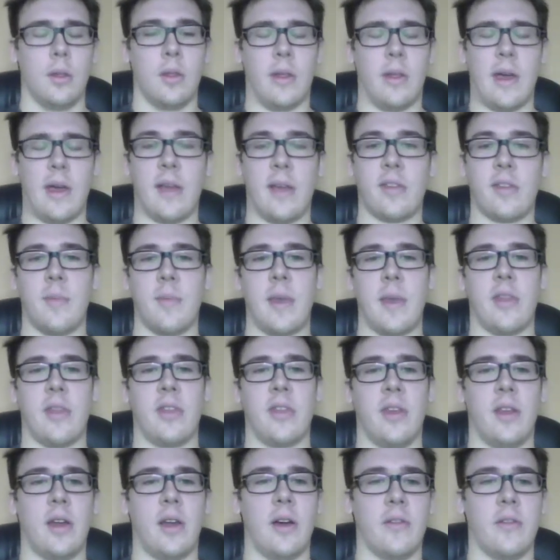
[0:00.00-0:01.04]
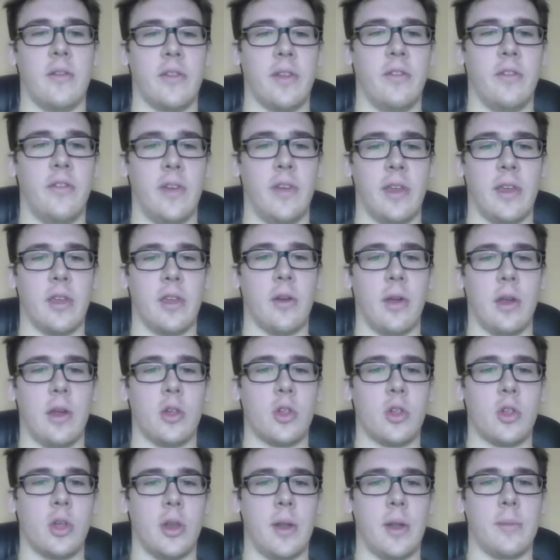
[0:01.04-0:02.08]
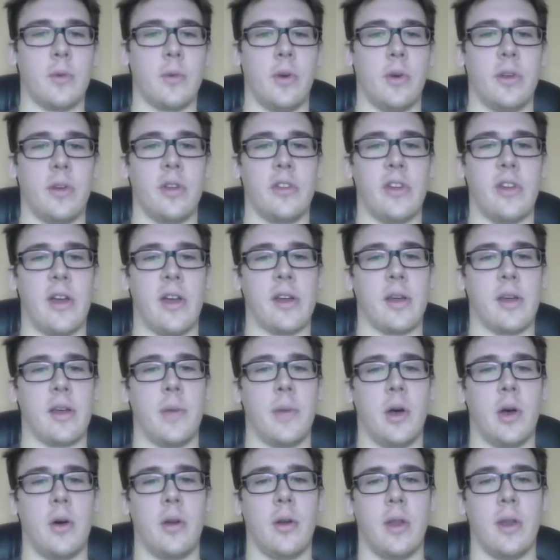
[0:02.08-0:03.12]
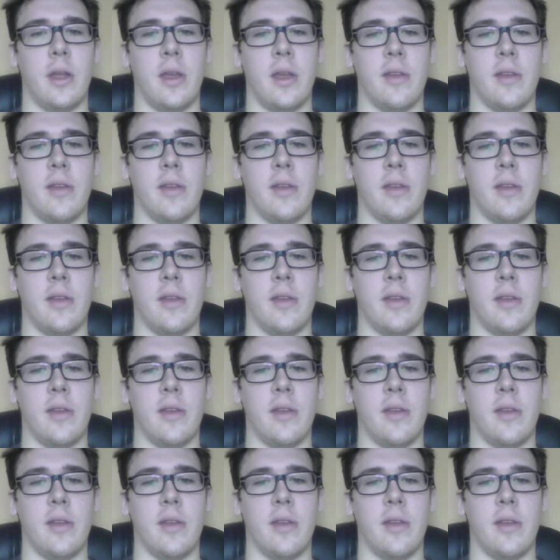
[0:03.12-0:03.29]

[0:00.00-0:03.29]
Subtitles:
The last method of configuration I'm going to talk about